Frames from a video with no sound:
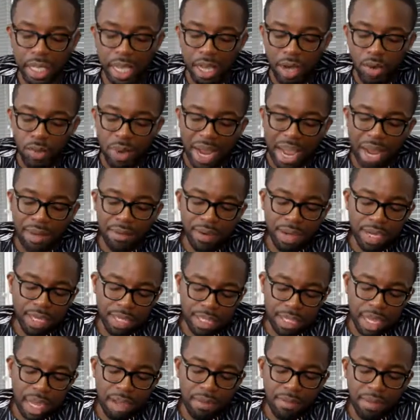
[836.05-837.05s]
We have
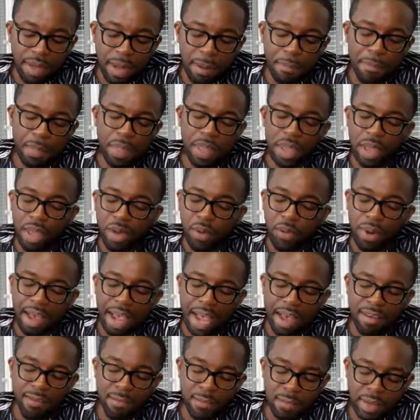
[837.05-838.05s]
cassava, we
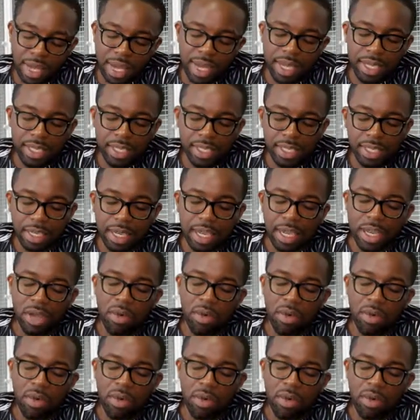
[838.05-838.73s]
have maize,